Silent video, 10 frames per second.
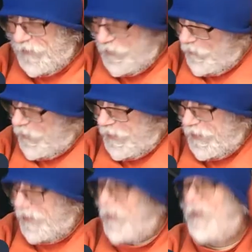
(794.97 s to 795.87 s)
new
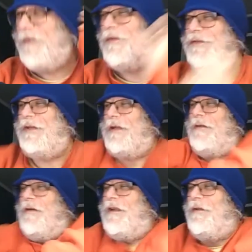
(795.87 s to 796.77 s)
work on your
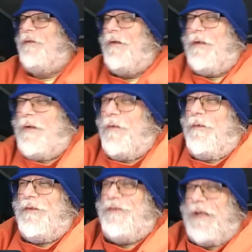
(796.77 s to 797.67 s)
channel. I'm gonna, gonna
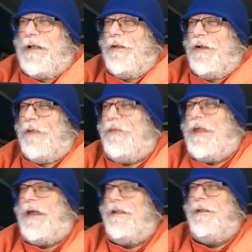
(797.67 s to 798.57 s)
go and check a look at
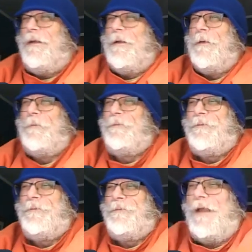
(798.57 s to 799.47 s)
that.
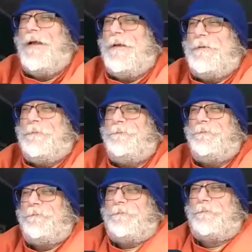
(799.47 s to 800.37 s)

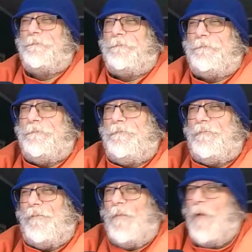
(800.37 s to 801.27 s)
Um,
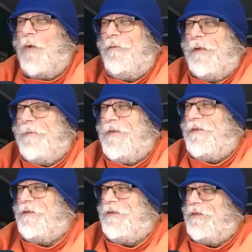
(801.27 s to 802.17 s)
hopefully,
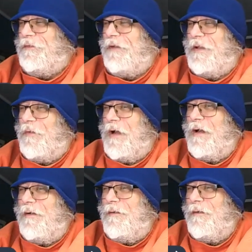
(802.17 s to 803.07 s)
business is really
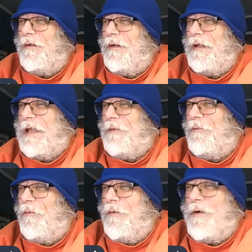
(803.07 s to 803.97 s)
well,
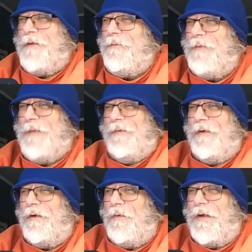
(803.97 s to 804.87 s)
getting warm.
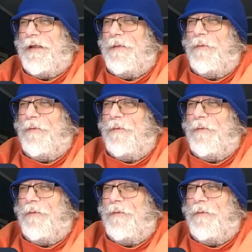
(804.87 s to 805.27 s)
People are wanting